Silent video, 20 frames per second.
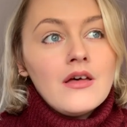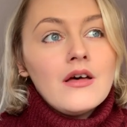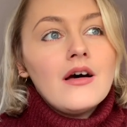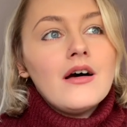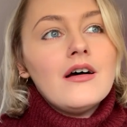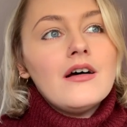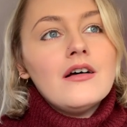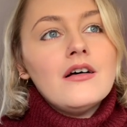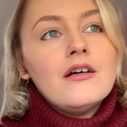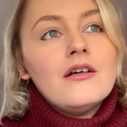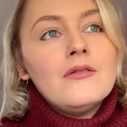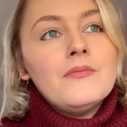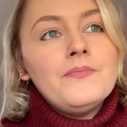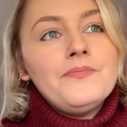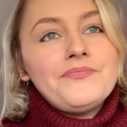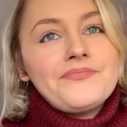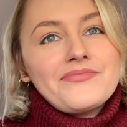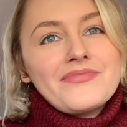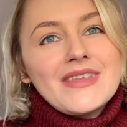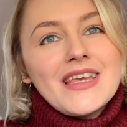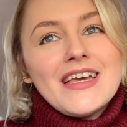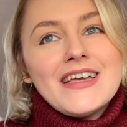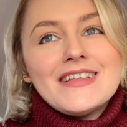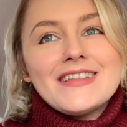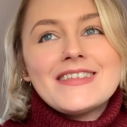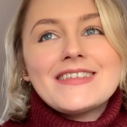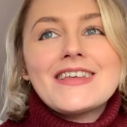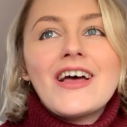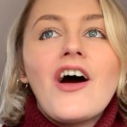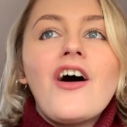
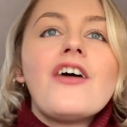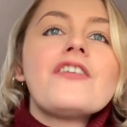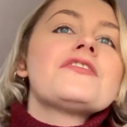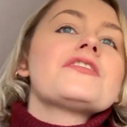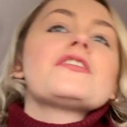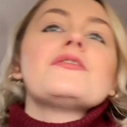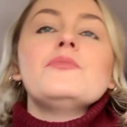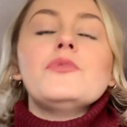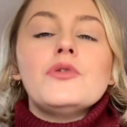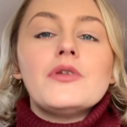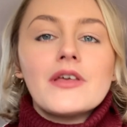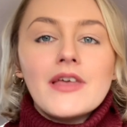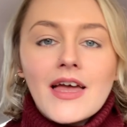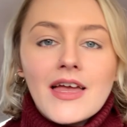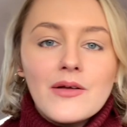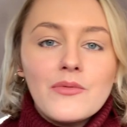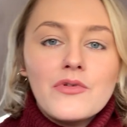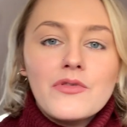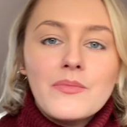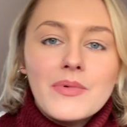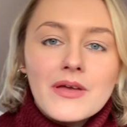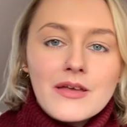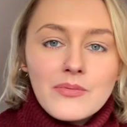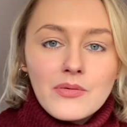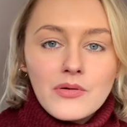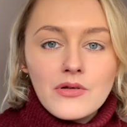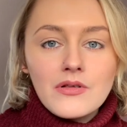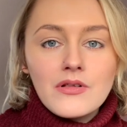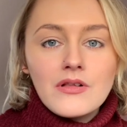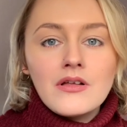It's hard to communicate with
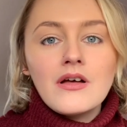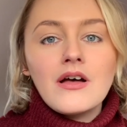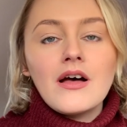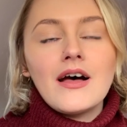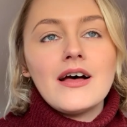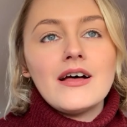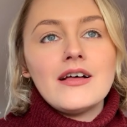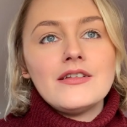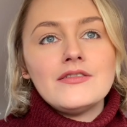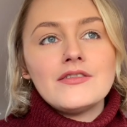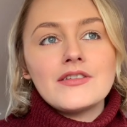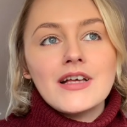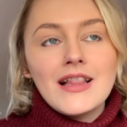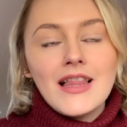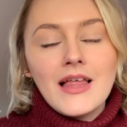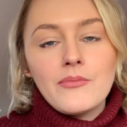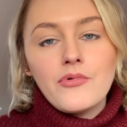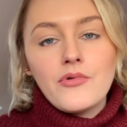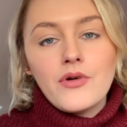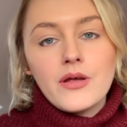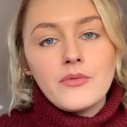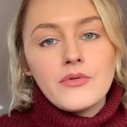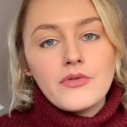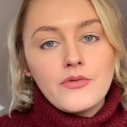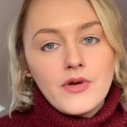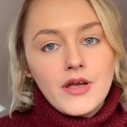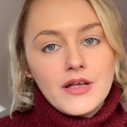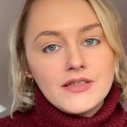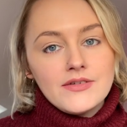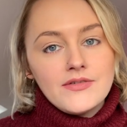people and collaborate with
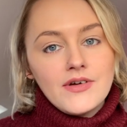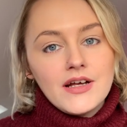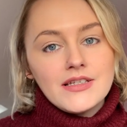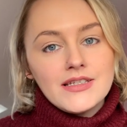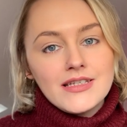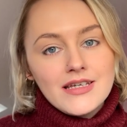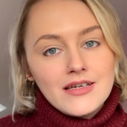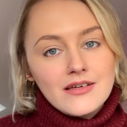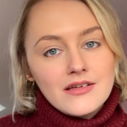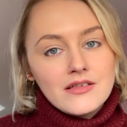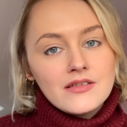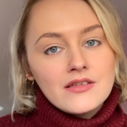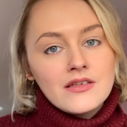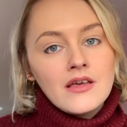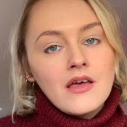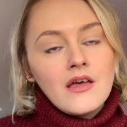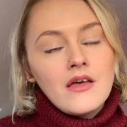creative ideas